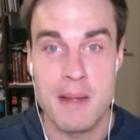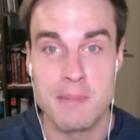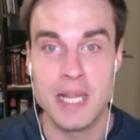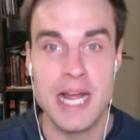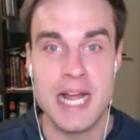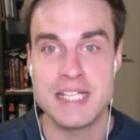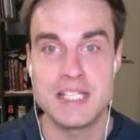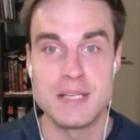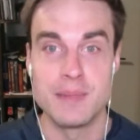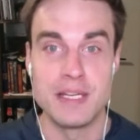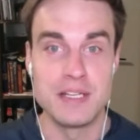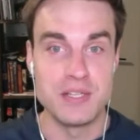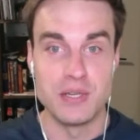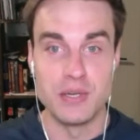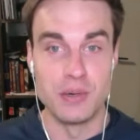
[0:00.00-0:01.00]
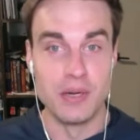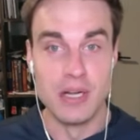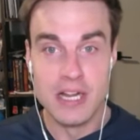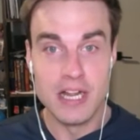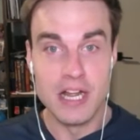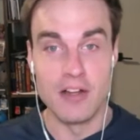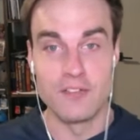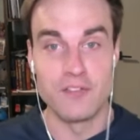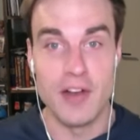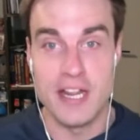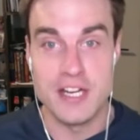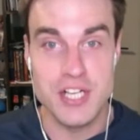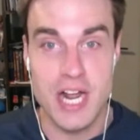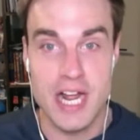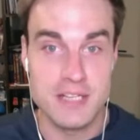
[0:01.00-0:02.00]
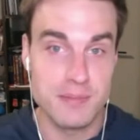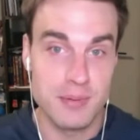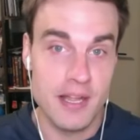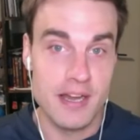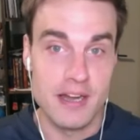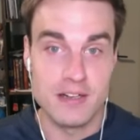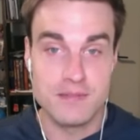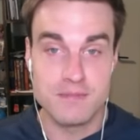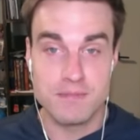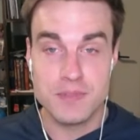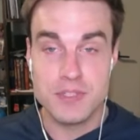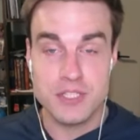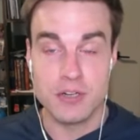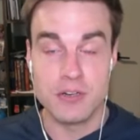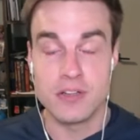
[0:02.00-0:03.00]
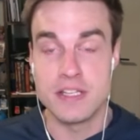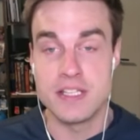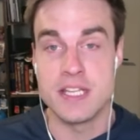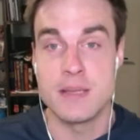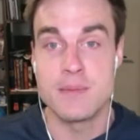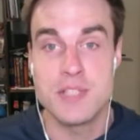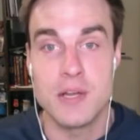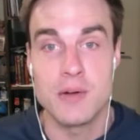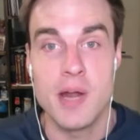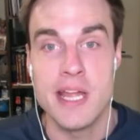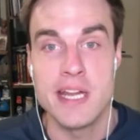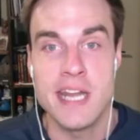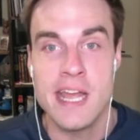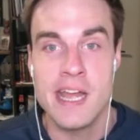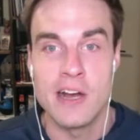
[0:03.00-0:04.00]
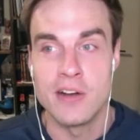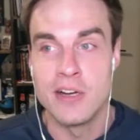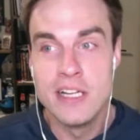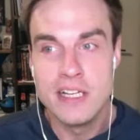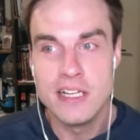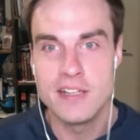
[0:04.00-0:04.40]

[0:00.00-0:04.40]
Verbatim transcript: blossom into a franchise player, certainly seems so right now.